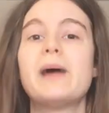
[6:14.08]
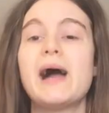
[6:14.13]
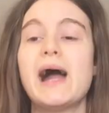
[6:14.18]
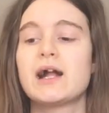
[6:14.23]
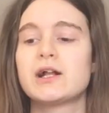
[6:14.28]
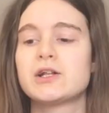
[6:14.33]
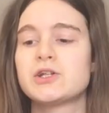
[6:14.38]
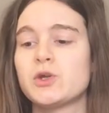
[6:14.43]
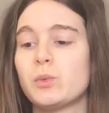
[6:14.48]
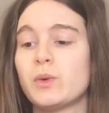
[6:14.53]

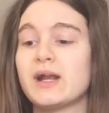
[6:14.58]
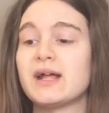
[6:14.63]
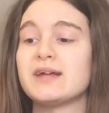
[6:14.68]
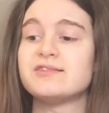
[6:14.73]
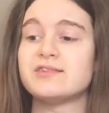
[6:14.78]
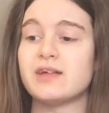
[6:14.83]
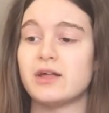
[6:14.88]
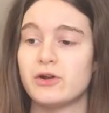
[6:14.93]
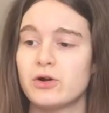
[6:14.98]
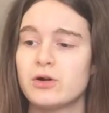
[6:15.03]
back to what I
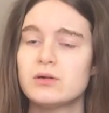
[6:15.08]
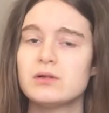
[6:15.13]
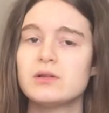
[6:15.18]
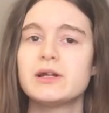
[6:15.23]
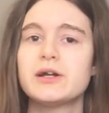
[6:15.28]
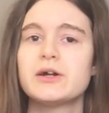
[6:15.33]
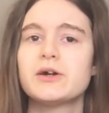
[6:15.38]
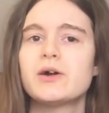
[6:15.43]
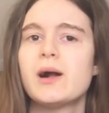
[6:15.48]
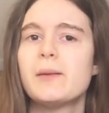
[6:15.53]
said
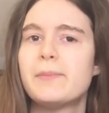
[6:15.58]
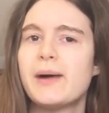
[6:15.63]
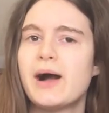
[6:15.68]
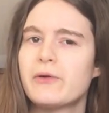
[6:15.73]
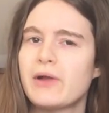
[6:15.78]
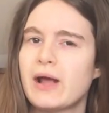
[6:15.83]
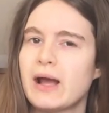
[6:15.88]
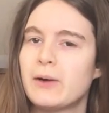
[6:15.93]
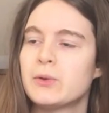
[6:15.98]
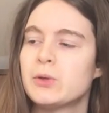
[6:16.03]
earlier
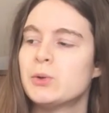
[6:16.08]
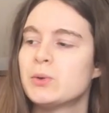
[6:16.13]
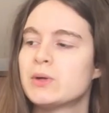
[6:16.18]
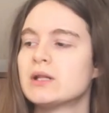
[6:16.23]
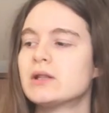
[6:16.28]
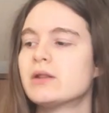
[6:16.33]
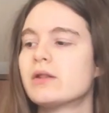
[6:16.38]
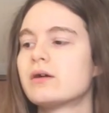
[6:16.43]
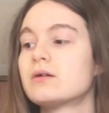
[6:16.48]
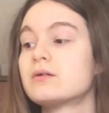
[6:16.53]
about how you
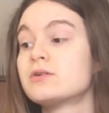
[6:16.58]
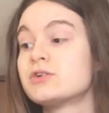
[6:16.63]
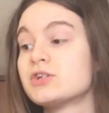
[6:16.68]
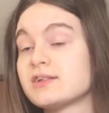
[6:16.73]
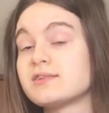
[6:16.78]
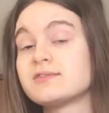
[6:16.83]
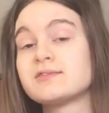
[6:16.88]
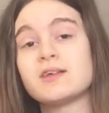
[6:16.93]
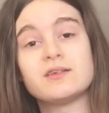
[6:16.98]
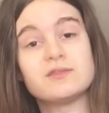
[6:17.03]
can learn
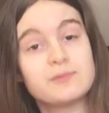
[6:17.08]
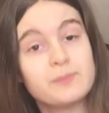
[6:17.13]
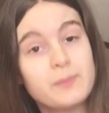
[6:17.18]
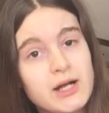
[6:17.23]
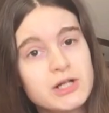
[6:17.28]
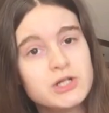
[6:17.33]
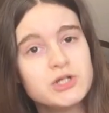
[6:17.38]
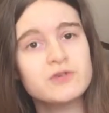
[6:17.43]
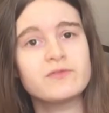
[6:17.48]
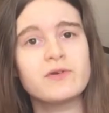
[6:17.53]
just as
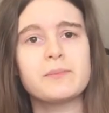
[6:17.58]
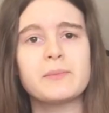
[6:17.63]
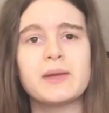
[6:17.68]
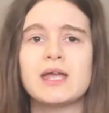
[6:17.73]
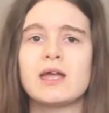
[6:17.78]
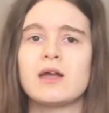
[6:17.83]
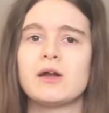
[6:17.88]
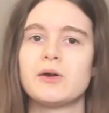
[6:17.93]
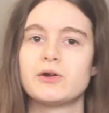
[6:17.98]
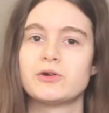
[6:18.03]
much from a
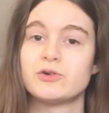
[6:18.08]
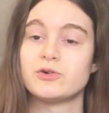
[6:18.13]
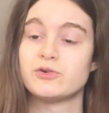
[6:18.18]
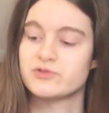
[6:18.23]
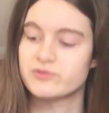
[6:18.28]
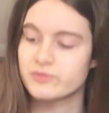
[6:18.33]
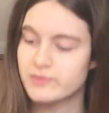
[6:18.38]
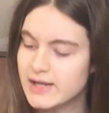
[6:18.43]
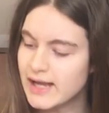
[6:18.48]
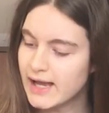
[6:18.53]

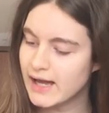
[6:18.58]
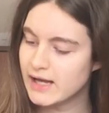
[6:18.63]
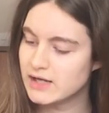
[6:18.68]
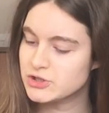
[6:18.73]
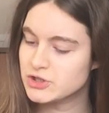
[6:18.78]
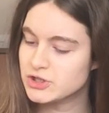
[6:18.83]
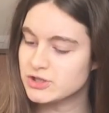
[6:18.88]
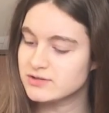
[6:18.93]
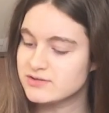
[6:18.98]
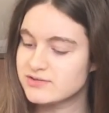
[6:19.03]
character's
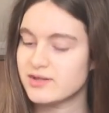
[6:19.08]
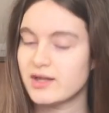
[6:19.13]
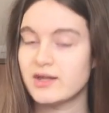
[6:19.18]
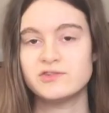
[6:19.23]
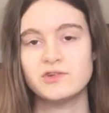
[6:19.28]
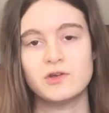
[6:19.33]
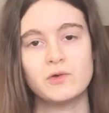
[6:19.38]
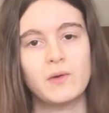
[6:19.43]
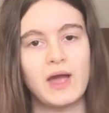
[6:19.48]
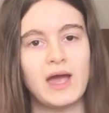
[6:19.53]
reactions
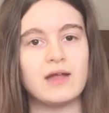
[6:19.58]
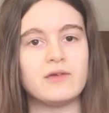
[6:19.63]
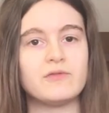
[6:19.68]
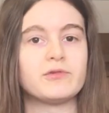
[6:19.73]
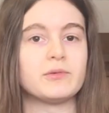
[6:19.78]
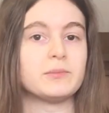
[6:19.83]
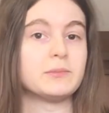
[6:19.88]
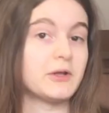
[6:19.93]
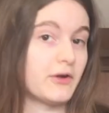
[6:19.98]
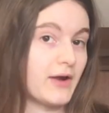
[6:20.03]
as you can
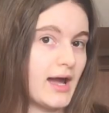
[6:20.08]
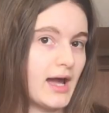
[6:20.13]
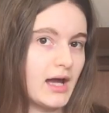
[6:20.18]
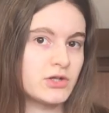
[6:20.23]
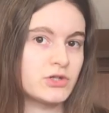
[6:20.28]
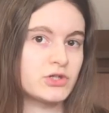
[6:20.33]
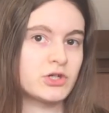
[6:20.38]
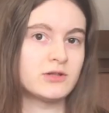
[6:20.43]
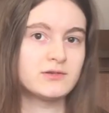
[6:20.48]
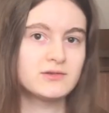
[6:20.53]
from their
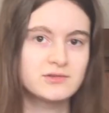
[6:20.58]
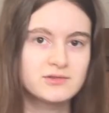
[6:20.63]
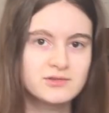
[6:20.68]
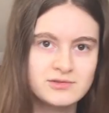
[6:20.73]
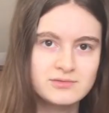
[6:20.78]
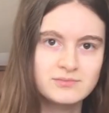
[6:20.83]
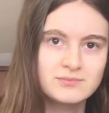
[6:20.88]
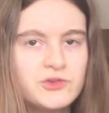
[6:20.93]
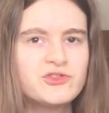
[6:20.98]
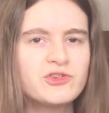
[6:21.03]

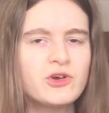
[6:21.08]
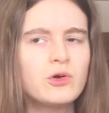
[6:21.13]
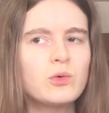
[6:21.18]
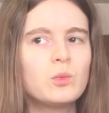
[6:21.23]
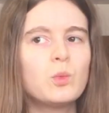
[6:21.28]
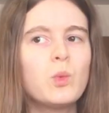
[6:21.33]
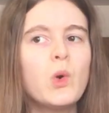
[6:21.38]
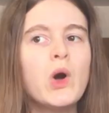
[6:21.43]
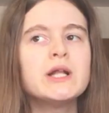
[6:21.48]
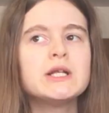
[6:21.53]
actions. So
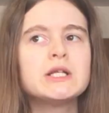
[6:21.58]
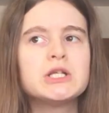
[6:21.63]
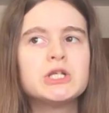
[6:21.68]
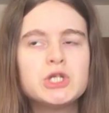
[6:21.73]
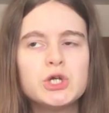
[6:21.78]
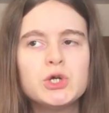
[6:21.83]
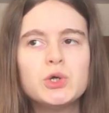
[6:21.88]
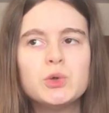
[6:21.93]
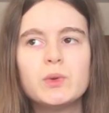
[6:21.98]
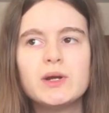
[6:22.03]
what
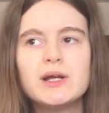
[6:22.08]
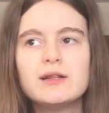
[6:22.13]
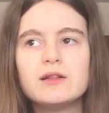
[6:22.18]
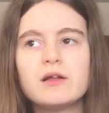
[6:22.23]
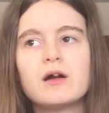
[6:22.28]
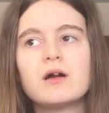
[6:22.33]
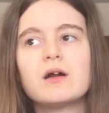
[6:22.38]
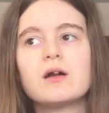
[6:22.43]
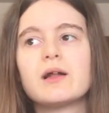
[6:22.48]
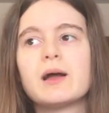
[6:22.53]
do we
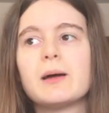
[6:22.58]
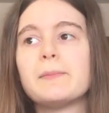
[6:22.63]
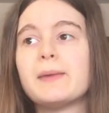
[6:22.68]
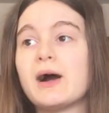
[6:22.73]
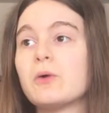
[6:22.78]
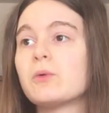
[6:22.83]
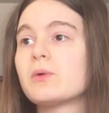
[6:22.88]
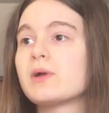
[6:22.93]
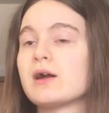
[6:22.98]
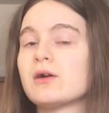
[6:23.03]
learn
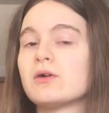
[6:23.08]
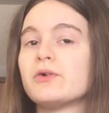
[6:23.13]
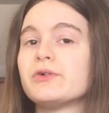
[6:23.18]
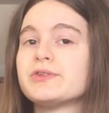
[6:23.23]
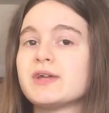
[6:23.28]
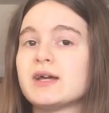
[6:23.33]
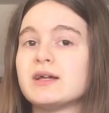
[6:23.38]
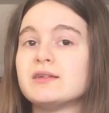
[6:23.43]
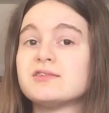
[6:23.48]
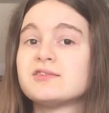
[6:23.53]
about
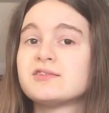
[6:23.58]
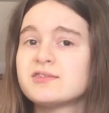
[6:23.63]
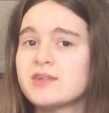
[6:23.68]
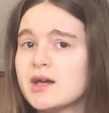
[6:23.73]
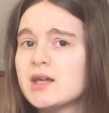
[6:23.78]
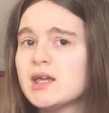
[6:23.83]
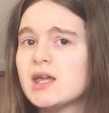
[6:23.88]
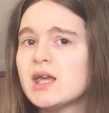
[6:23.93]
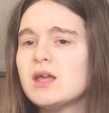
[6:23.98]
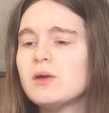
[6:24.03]
Geralt and
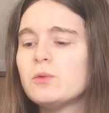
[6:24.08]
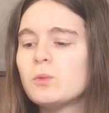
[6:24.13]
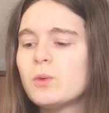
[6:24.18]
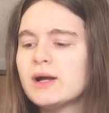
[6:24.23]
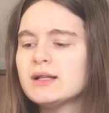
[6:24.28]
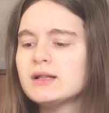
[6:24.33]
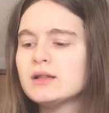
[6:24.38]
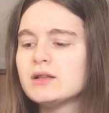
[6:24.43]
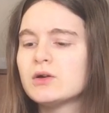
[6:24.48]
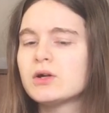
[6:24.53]
Saiki
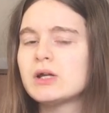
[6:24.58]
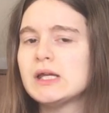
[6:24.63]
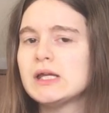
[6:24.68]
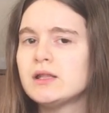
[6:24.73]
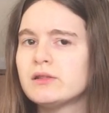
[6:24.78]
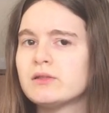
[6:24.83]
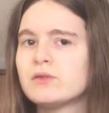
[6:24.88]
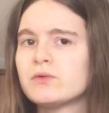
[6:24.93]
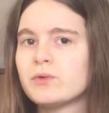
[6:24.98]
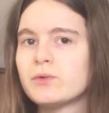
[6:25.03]
when
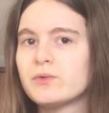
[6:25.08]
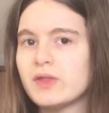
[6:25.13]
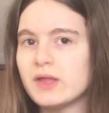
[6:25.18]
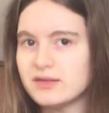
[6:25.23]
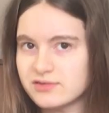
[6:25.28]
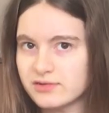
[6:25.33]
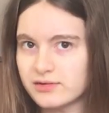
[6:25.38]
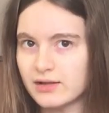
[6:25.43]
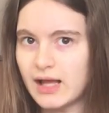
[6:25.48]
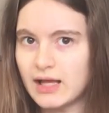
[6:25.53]
looking through
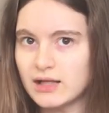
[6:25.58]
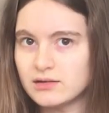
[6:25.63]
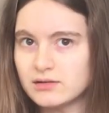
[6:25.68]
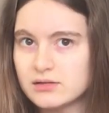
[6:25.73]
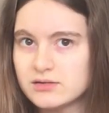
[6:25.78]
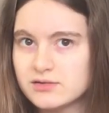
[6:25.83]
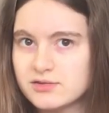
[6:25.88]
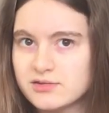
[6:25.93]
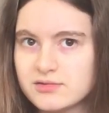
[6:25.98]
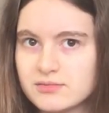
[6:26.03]
this
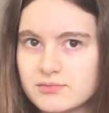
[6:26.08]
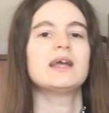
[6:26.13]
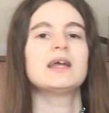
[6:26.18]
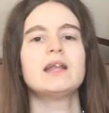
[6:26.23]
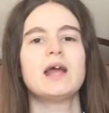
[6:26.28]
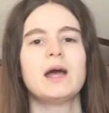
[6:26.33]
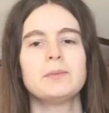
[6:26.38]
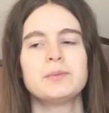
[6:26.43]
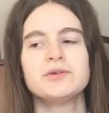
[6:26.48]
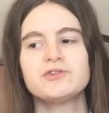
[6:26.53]
lens? In
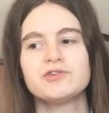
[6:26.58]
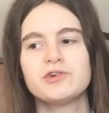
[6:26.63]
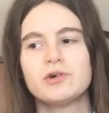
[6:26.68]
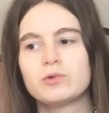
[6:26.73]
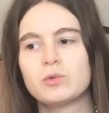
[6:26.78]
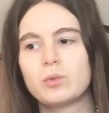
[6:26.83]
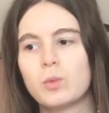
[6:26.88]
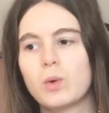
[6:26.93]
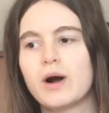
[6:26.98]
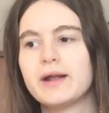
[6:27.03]

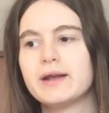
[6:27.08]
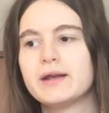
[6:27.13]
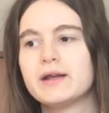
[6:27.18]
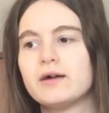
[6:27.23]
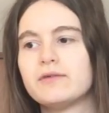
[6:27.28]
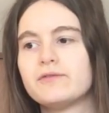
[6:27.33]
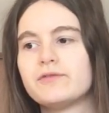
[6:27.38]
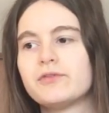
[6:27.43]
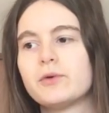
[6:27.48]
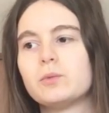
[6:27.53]
episode 1
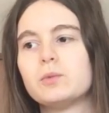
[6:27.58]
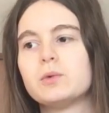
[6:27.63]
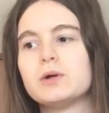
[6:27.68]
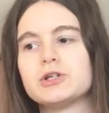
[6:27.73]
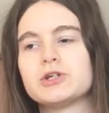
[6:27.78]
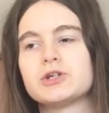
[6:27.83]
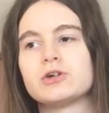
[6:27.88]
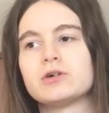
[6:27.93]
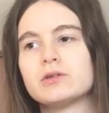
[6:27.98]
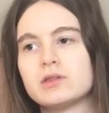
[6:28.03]
of The
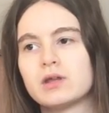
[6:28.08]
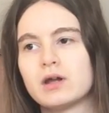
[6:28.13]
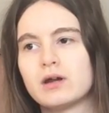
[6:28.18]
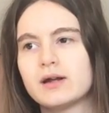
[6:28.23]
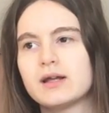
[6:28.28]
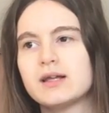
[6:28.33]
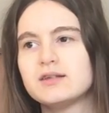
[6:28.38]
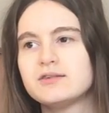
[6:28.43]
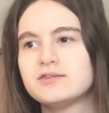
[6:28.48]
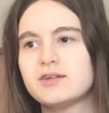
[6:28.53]
Witcher, there
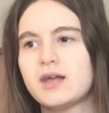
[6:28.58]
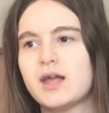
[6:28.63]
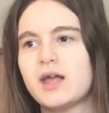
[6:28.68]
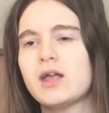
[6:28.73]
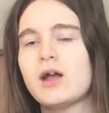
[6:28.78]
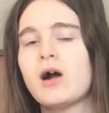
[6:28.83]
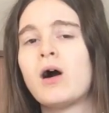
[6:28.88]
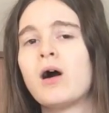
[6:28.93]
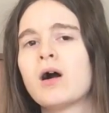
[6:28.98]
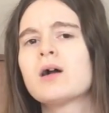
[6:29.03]
is a
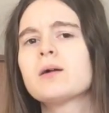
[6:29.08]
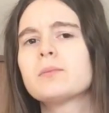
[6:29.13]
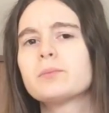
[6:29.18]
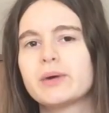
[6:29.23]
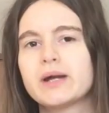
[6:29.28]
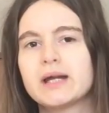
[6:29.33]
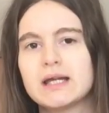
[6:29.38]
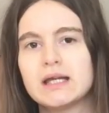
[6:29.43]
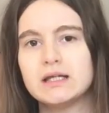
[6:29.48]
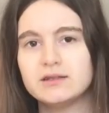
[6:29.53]

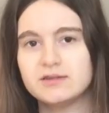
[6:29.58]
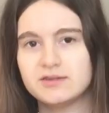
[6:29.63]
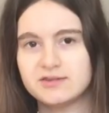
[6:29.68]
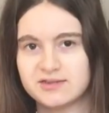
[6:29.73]
heartbreaking